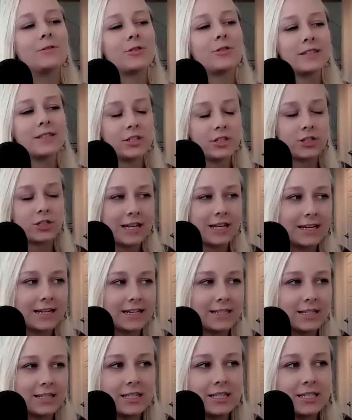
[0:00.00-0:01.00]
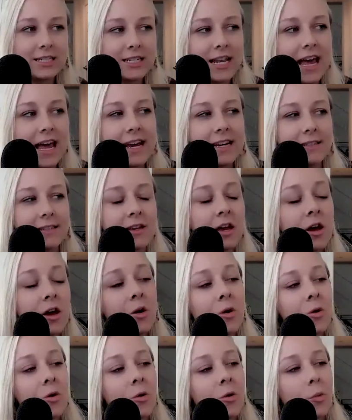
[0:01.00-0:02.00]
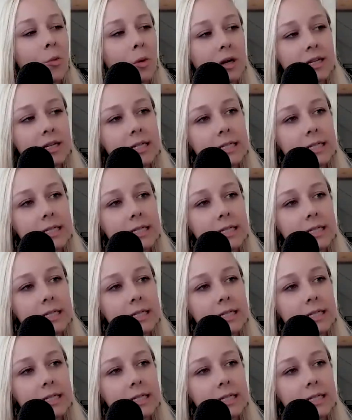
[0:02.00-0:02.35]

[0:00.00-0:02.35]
transitioning into today's, we're going